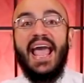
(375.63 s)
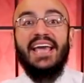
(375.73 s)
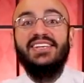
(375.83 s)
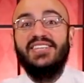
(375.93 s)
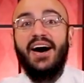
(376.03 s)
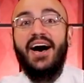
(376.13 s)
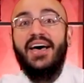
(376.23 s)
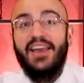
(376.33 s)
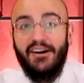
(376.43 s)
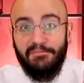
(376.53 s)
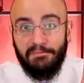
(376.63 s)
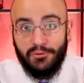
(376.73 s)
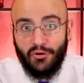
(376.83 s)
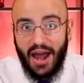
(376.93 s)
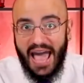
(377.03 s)
a ton of
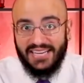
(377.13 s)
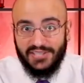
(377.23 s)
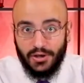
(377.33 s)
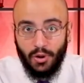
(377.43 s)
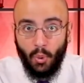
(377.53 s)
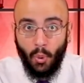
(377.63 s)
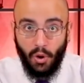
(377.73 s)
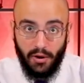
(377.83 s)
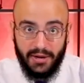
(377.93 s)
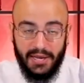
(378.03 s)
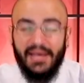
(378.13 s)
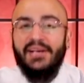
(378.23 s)
practical work.